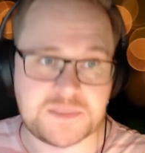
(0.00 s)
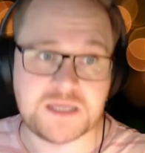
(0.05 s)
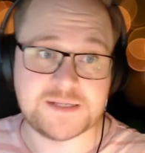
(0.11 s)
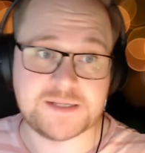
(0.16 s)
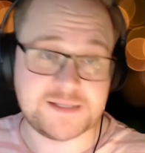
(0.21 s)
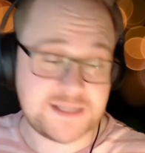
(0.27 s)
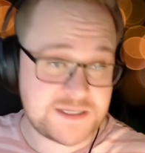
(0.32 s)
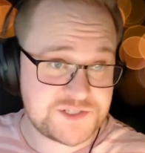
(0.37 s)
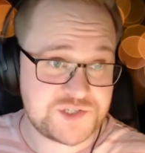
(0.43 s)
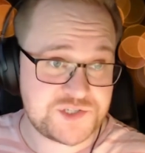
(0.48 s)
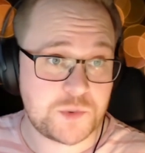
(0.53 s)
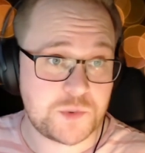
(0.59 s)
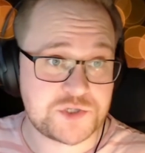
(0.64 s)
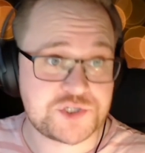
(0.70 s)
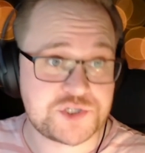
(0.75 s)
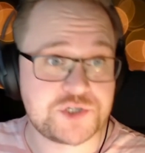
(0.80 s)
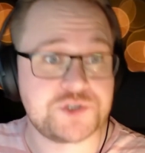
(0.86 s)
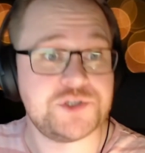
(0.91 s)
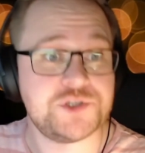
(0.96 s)
Unless you
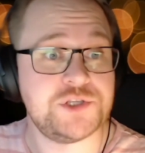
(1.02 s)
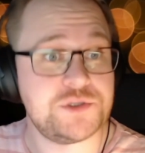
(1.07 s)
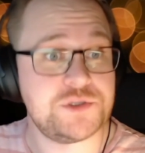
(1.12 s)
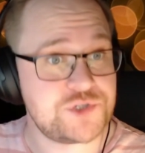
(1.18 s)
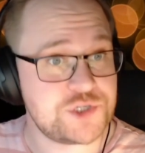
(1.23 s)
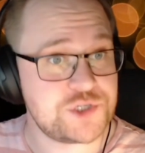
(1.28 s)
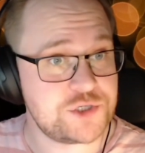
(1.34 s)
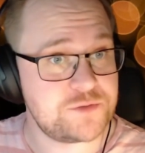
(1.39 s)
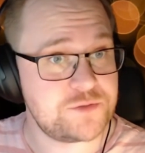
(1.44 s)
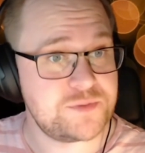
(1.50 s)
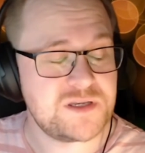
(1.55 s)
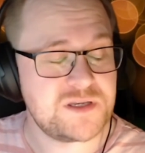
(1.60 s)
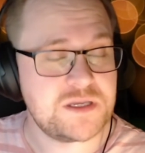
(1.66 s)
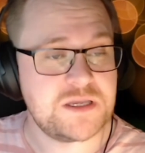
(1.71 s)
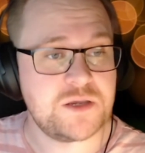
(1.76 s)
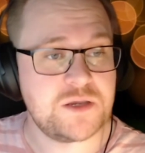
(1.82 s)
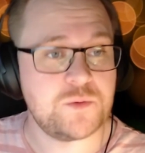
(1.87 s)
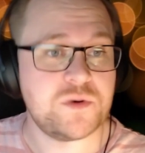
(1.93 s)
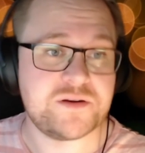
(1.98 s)
watch it on YouTube,
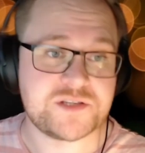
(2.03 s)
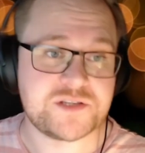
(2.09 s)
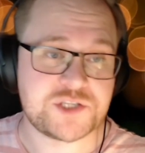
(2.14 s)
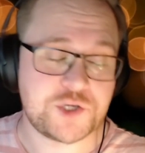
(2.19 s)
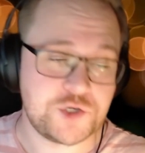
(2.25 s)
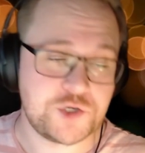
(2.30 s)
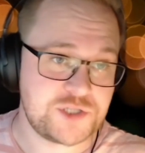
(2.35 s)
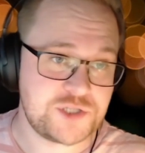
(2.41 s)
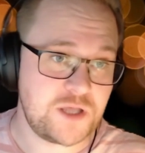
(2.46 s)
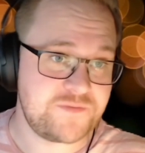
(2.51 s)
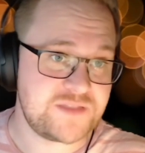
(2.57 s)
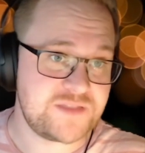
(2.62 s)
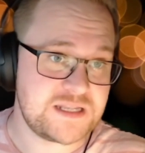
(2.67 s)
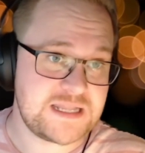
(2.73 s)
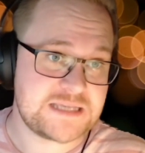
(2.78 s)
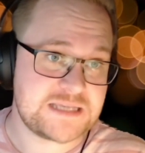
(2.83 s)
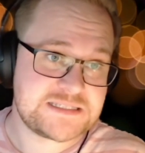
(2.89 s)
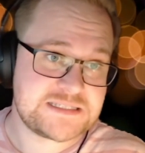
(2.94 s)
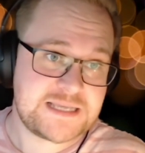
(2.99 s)
where it's cut off the
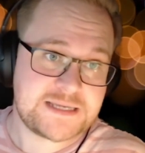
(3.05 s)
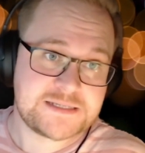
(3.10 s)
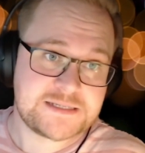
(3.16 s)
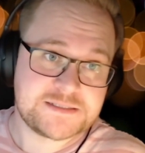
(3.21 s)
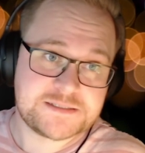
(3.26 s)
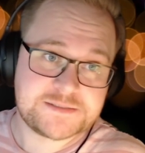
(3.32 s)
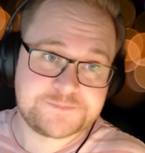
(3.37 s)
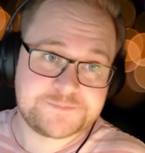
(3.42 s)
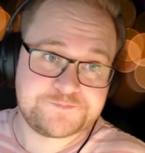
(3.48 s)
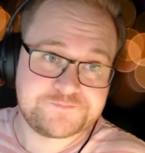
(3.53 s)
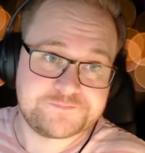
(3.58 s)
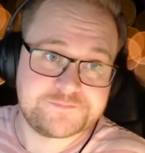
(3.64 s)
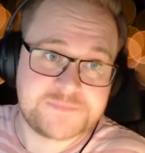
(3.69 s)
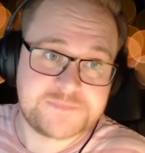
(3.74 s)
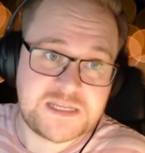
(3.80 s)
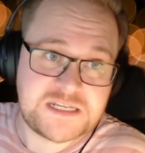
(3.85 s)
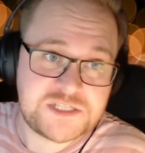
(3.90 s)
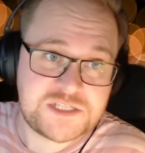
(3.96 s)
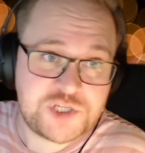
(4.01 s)
last second,
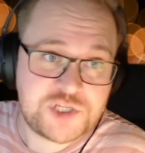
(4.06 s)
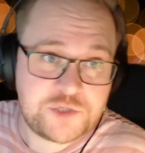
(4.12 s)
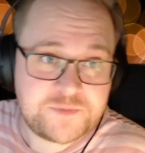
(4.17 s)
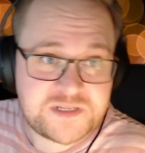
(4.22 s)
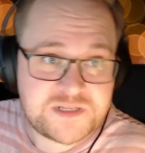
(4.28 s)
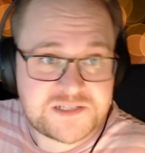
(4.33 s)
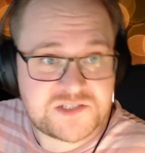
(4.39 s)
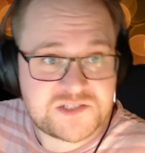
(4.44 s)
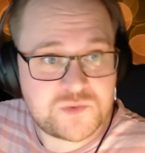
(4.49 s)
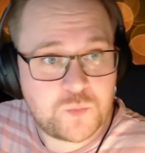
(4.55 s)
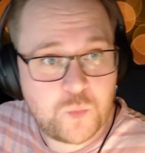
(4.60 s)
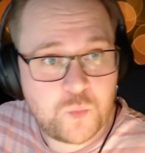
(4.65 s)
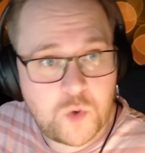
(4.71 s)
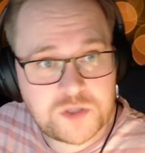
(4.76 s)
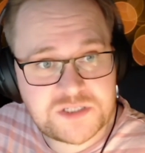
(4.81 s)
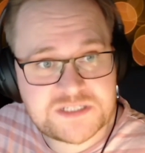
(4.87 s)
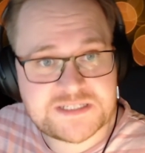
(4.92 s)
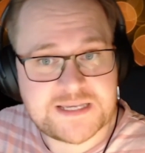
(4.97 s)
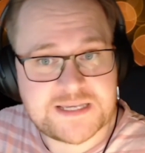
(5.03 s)
and it's 2 minutes and
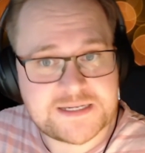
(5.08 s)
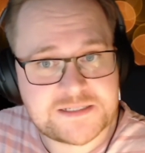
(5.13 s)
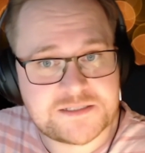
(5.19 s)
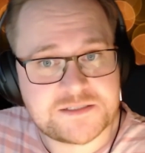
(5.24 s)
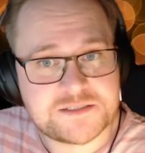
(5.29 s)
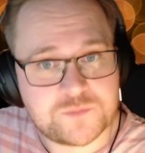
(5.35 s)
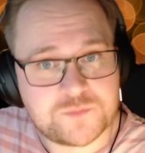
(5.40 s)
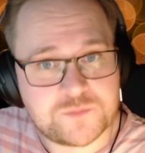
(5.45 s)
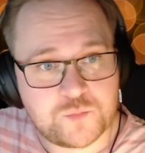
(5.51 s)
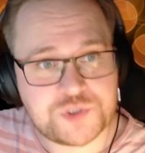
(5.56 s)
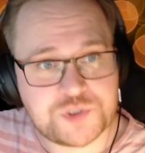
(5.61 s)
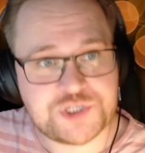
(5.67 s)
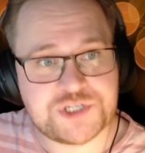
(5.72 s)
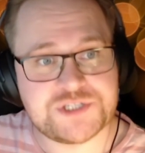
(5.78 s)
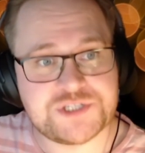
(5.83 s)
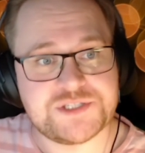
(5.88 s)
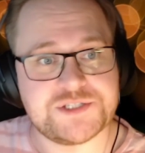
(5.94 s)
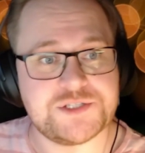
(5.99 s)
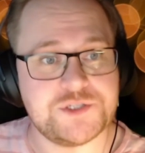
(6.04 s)
1 second, which
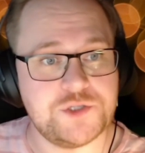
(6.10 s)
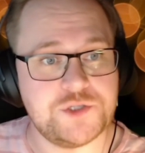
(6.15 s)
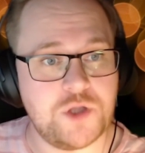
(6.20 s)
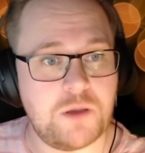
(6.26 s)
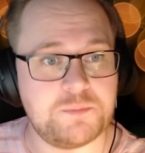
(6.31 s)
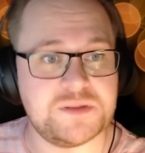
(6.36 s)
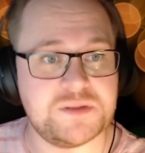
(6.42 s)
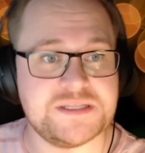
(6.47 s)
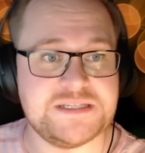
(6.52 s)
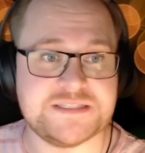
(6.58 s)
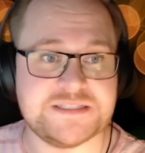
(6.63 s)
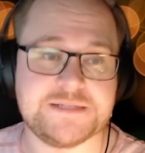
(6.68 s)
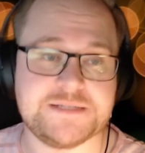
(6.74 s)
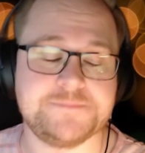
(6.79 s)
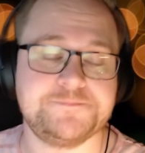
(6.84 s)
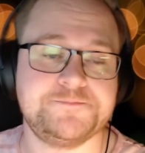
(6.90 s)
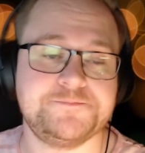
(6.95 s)
is not pleasing,